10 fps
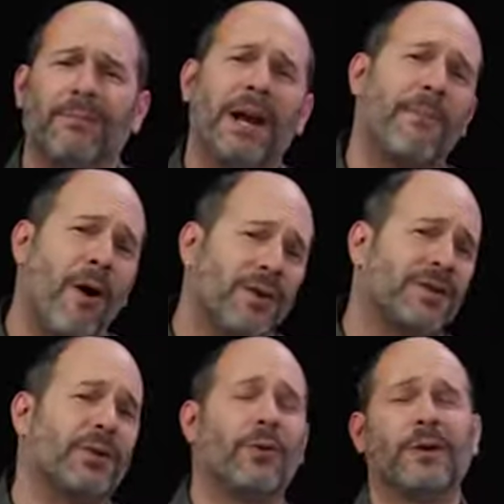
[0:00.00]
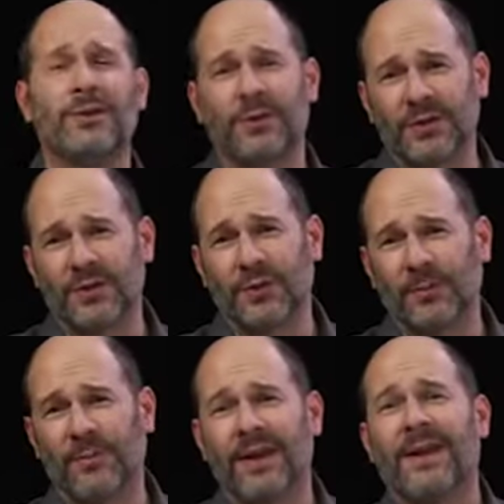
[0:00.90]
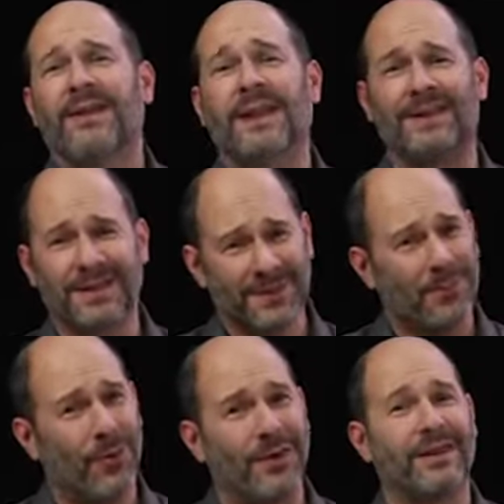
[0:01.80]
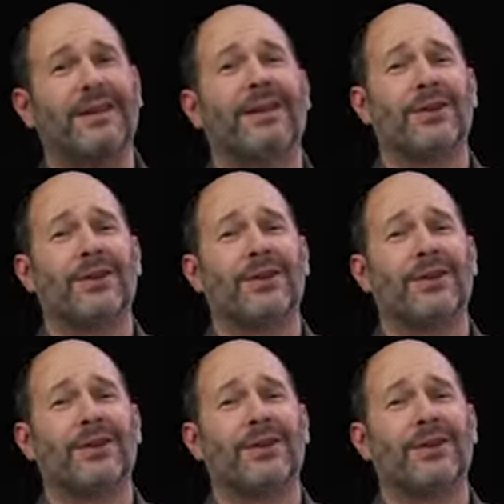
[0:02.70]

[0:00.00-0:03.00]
But I'm also going to assume that at this point,